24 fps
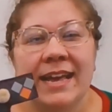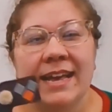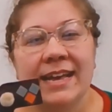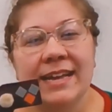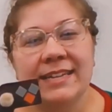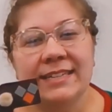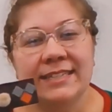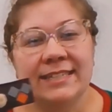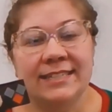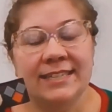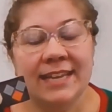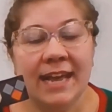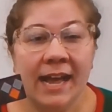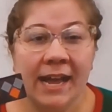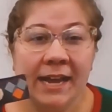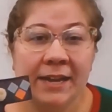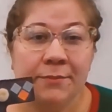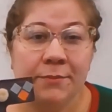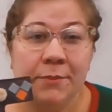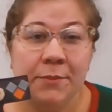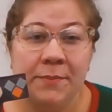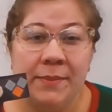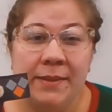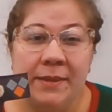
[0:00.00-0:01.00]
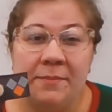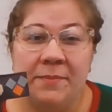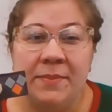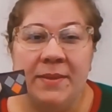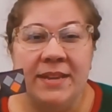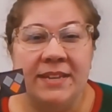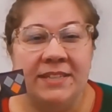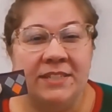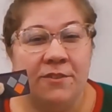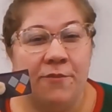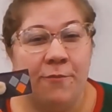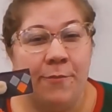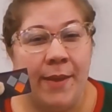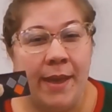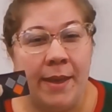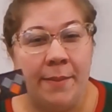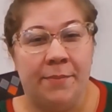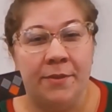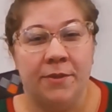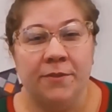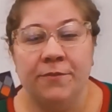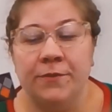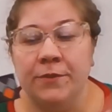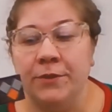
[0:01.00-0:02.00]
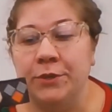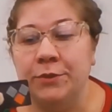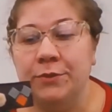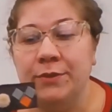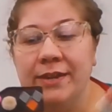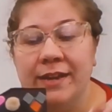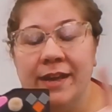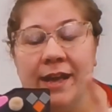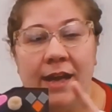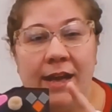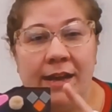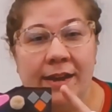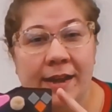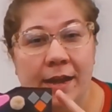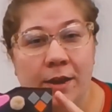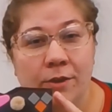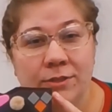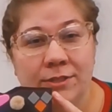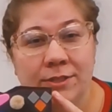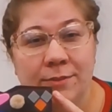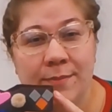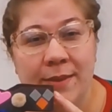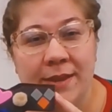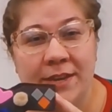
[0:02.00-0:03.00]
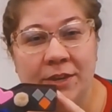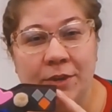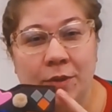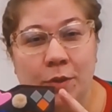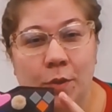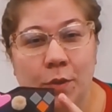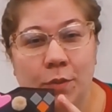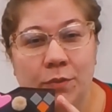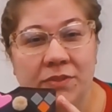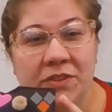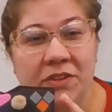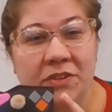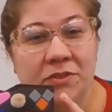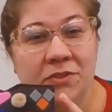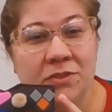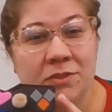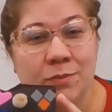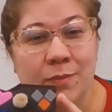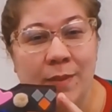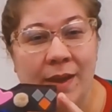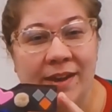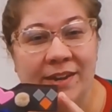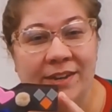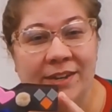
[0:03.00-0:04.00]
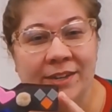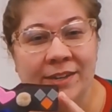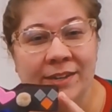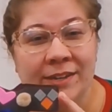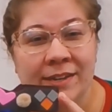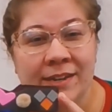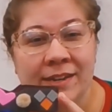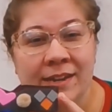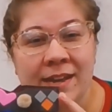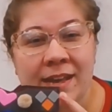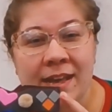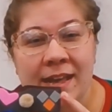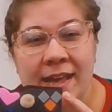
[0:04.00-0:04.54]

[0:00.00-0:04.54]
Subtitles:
Inside will be a piece of paper for you to cut out to make your own little sweater,